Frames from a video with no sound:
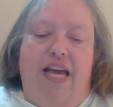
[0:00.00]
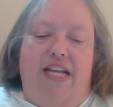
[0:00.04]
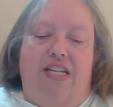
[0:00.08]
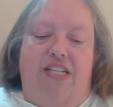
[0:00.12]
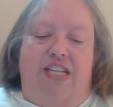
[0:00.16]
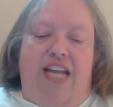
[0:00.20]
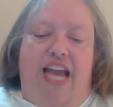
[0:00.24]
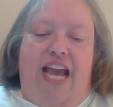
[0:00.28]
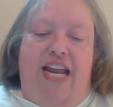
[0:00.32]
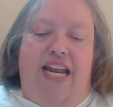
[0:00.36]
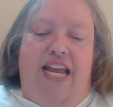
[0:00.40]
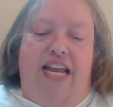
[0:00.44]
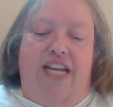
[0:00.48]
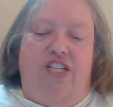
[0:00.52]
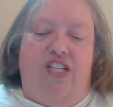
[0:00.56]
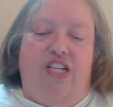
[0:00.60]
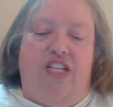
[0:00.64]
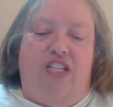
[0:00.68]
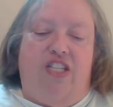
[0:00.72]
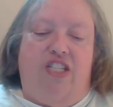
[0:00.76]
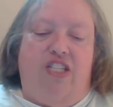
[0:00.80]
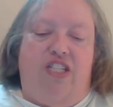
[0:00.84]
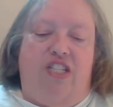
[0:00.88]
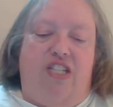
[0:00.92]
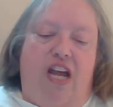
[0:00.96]
Danny
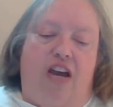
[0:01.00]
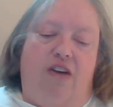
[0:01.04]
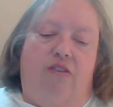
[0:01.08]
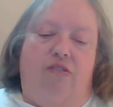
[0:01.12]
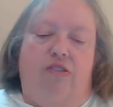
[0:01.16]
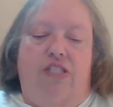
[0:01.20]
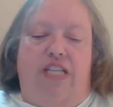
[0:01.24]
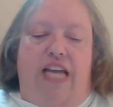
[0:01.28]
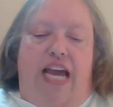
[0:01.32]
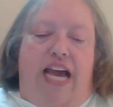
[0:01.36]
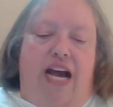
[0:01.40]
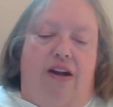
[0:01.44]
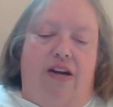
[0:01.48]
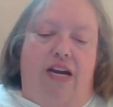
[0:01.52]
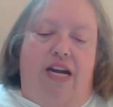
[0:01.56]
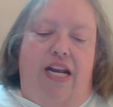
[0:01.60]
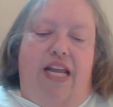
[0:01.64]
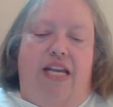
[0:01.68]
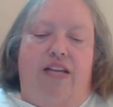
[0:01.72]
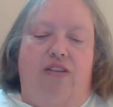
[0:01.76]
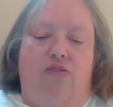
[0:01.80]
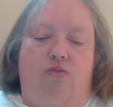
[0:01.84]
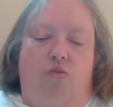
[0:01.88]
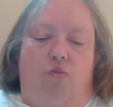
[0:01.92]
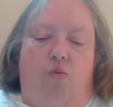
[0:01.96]
just snuggled down in
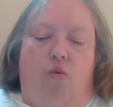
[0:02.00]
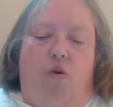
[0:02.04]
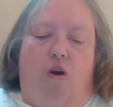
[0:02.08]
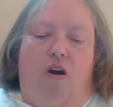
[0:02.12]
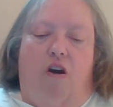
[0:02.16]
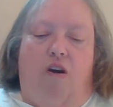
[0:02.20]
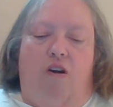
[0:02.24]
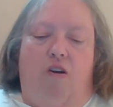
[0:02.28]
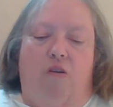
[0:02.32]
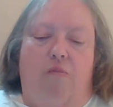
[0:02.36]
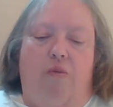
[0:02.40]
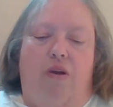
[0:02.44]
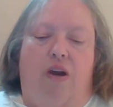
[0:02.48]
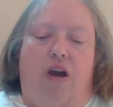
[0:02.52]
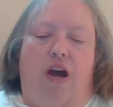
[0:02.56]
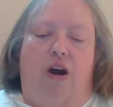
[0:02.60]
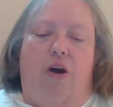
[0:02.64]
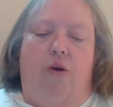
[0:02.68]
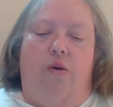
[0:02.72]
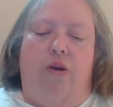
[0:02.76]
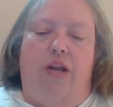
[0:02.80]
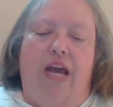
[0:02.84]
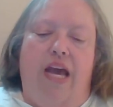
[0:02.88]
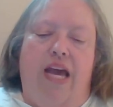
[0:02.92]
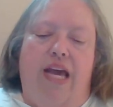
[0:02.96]
his warm
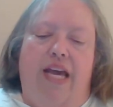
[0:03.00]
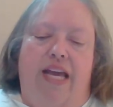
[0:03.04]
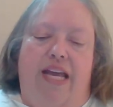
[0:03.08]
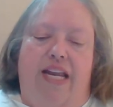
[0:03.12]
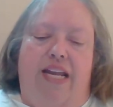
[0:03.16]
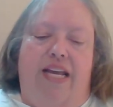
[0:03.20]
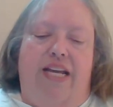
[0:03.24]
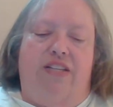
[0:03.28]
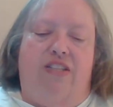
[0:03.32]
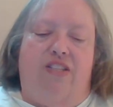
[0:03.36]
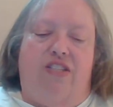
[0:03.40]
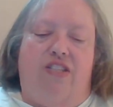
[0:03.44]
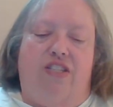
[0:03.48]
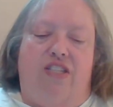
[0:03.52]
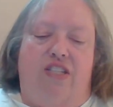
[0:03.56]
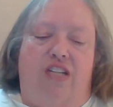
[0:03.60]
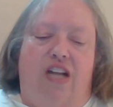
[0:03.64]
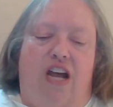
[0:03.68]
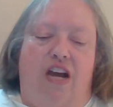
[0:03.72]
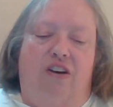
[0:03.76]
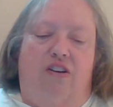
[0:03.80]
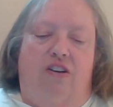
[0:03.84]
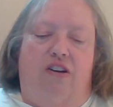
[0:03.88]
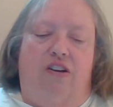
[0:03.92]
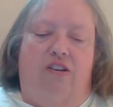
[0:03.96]
coat in his
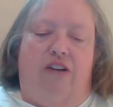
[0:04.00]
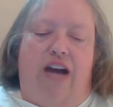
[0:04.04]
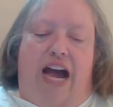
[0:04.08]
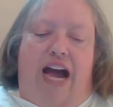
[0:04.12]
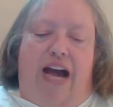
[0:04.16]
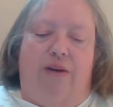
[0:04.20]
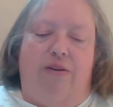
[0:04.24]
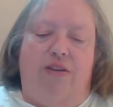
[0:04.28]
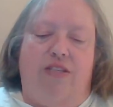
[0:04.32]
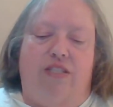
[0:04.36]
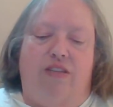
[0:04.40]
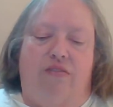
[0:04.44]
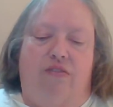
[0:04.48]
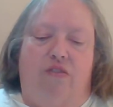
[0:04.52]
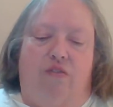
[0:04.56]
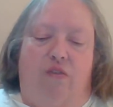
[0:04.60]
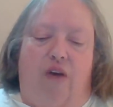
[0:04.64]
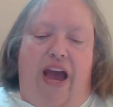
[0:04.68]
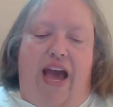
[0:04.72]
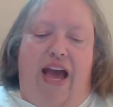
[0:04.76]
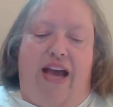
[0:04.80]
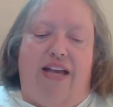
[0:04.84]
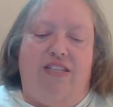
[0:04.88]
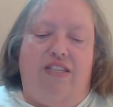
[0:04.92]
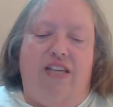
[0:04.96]
snug little house of
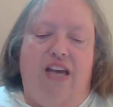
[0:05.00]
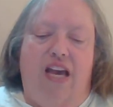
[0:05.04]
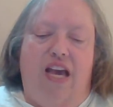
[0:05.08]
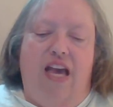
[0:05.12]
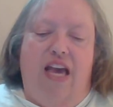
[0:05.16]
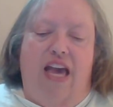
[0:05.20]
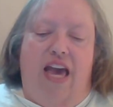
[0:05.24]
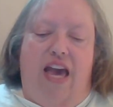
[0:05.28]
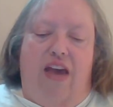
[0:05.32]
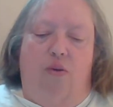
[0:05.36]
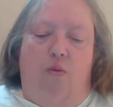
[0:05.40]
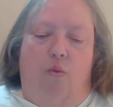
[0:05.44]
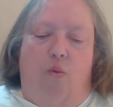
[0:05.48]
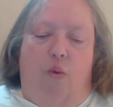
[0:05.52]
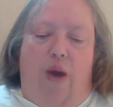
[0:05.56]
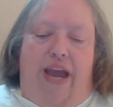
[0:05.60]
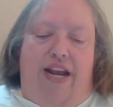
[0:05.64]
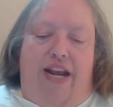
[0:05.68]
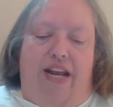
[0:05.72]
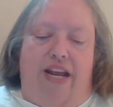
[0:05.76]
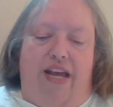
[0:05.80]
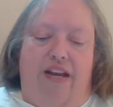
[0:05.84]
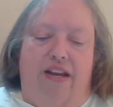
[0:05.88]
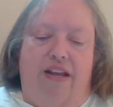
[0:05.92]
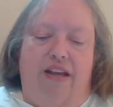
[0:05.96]
grass and
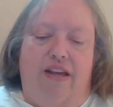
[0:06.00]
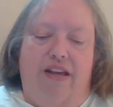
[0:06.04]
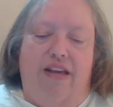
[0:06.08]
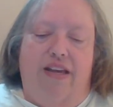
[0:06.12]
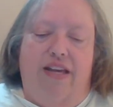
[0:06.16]
waited.